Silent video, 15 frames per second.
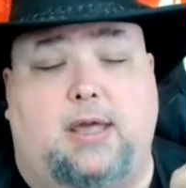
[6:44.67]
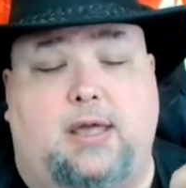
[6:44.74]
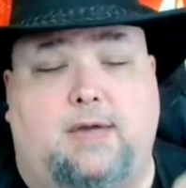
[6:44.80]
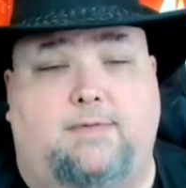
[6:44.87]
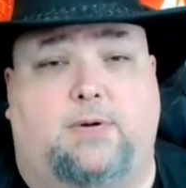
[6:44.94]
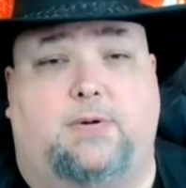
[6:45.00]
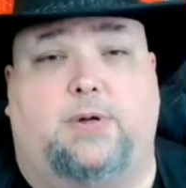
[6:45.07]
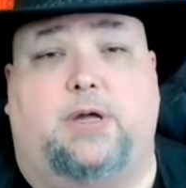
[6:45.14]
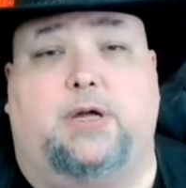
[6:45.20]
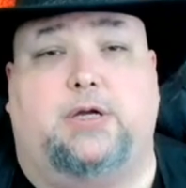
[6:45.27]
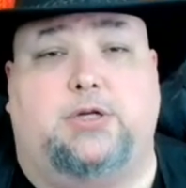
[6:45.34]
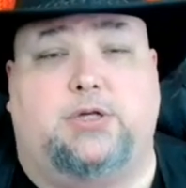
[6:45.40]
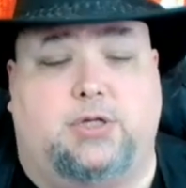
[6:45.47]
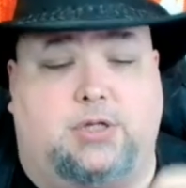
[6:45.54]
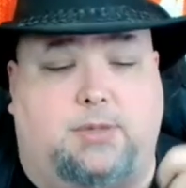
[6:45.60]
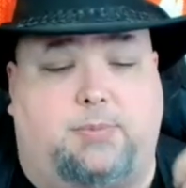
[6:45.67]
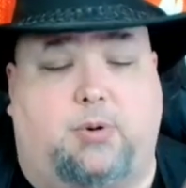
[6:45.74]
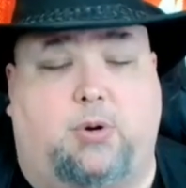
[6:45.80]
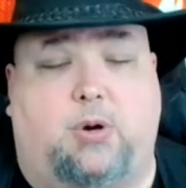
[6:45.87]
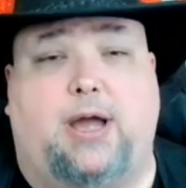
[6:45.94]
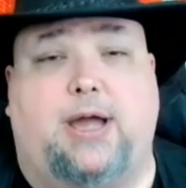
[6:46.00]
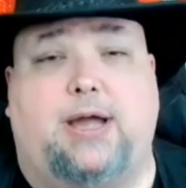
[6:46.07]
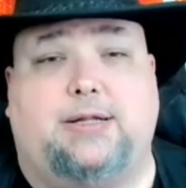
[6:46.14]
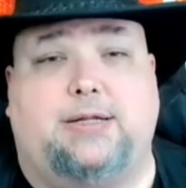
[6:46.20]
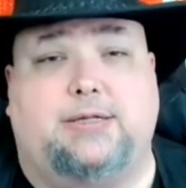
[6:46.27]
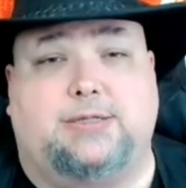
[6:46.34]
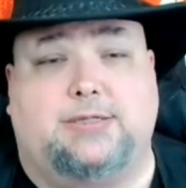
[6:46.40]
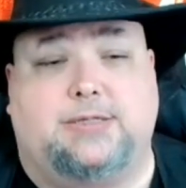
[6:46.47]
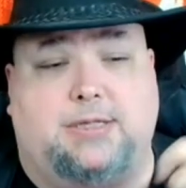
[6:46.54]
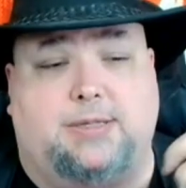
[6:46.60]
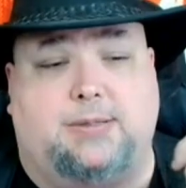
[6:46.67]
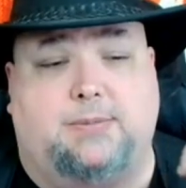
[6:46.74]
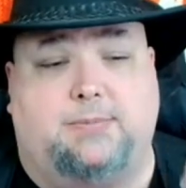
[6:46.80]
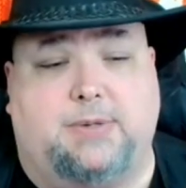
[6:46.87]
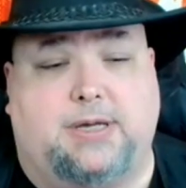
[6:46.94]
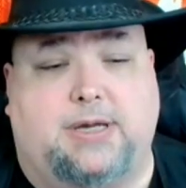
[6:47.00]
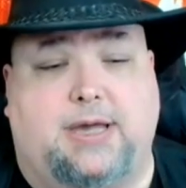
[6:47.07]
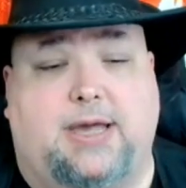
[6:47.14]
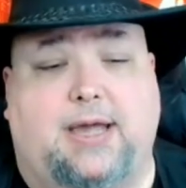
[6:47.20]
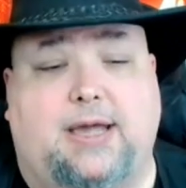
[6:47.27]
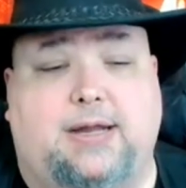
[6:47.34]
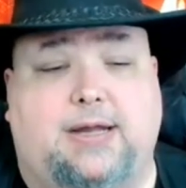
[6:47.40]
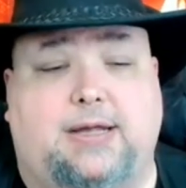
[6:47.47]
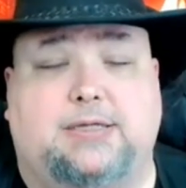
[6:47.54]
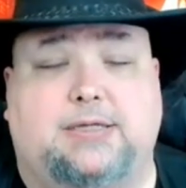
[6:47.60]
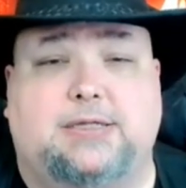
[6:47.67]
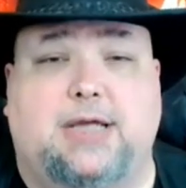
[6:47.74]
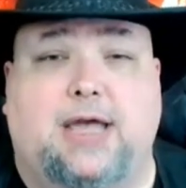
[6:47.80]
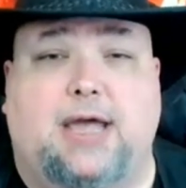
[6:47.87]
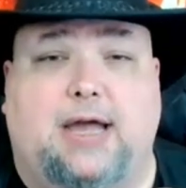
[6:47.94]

evocation, the practice, the mechanics,